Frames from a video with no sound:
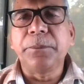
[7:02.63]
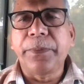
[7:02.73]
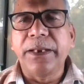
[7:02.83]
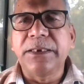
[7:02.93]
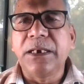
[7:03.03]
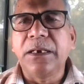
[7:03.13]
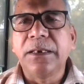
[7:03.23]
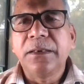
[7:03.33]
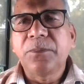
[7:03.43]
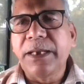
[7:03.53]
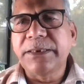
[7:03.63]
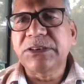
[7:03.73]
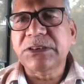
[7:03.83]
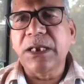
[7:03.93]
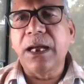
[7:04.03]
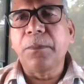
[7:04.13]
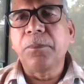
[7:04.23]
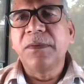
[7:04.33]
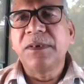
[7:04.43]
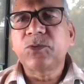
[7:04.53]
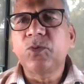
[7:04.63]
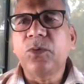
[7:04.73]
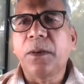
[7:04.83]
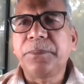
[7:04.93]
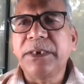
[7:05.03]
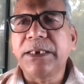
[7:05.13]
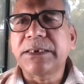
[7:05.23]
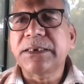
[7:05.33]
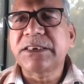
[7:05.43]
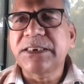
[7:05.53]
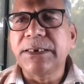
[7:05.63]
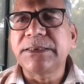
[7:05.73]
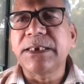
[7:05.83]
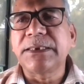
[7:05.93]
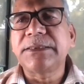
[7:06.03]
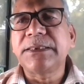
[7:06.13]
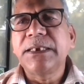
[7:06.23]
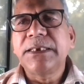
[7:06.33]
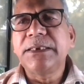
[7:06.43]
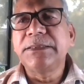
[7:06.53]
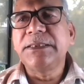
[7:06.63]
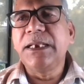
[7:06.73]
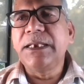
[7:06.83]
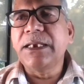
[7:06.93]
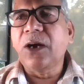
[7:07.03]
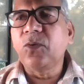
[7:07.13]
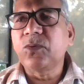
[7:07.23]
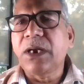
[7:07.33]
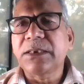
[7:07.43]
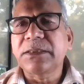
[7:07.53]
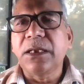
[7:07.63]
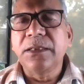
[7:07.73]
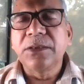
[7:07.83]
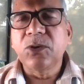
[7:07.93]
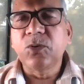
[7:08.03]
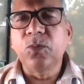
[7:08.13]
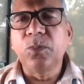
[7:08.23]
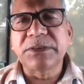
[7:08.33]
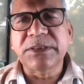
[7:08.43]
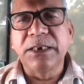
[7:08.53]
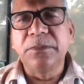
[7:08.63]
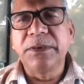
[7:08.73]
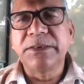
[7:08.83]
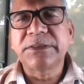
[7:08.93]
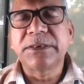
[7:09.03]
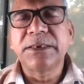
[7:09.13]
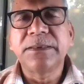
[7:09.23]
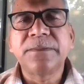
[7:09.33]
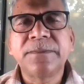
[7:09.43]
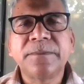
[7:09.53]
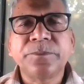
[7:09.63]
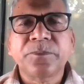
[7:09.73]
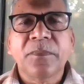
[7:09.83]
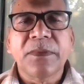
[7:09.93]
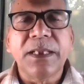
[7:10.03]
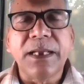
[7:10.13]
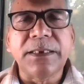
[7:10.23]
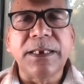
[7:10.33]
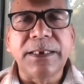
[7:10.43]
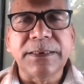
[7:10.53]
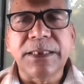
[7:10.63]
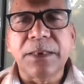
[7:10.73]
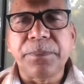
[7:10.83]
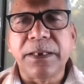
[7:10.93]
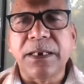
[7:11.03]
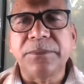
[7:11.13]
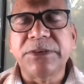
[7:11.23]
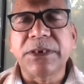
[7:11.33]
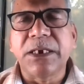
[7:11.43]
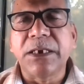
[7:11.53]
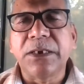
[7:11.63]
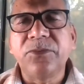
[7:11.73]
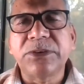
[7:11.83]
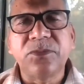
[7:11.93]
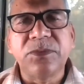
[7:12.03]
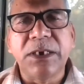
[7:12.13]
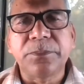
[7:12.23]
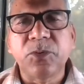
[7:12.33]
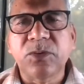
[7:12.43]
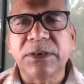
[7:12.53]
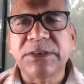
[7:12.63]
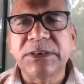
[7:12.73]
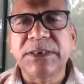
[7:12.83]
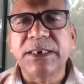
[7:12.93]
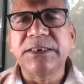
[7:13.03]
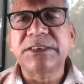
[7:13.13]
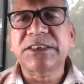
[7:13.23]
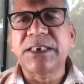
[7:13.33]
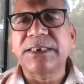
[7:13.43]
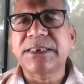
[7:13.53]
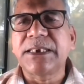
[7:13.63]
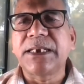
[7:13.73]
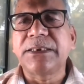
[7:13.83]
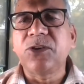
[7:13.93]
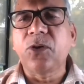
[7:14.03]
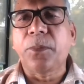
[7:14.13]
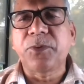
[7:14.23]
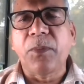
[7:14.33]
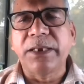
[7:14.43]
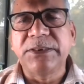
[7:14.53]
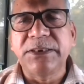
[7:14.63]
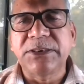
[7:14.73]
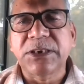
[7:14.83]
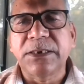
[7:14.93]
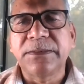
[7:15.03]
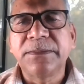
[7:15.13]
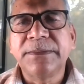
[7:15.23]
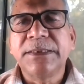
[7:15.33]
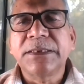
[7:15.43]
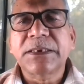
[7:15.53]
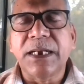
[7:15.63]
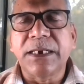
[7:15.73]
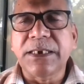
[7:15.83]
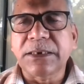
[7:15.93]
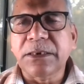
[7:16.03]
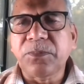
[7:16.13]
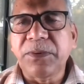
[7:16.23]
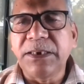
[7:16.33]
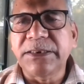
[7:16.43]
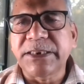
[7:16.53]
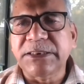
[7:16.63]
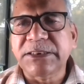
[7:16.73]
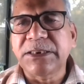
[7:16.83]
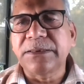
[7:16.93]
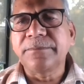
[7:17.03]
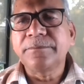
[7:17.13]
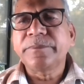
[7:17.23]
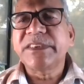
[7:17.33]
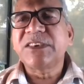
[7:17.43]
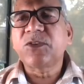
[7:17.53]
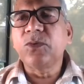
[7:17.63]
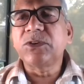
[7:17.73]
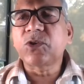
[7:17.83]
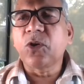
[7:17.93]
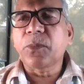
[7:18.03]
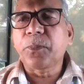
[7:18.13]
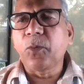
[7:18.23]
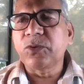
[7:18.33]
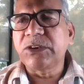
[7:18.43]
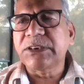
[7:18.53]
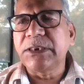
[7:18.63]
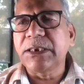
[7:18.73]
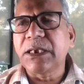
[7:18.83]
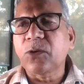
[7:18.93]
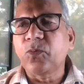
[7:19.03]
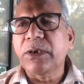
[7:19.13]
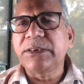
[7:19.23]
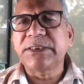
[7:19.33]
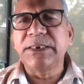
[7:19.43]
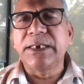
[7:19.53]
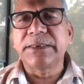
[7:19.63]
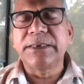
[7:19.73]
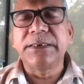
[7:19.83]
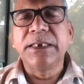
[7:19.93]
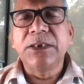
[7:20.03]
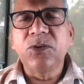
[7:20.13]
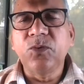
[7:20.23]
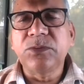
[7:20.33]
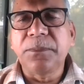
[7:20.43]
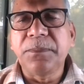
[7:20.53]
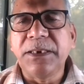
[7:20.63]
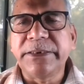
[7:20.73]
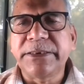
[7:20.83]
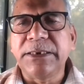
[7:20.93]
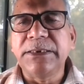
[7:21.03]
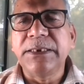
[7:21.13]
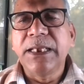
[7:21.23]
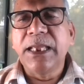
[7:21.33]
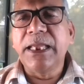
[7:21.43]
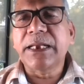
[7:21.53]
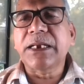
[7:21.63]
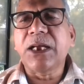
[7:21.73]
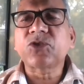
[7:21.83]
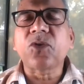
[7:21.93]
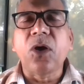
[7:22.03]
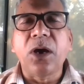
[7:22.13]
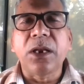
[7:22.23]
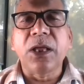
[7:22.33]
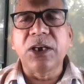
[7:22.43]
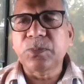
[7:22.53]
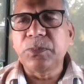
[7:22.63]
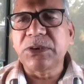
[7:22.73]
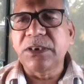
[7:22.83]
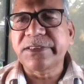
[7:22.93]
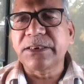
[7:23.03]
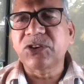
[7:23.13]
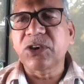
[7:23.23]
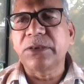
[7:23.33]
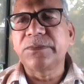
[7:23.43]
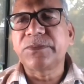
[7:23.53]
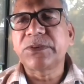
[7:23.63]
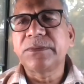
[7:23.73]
panel for staff to update changes in the layout or the room assignments. Another parameter which we have to consider is testing and the optimization. Conduct field testing to ensure positioning accuracy and the usability across all hospital sections.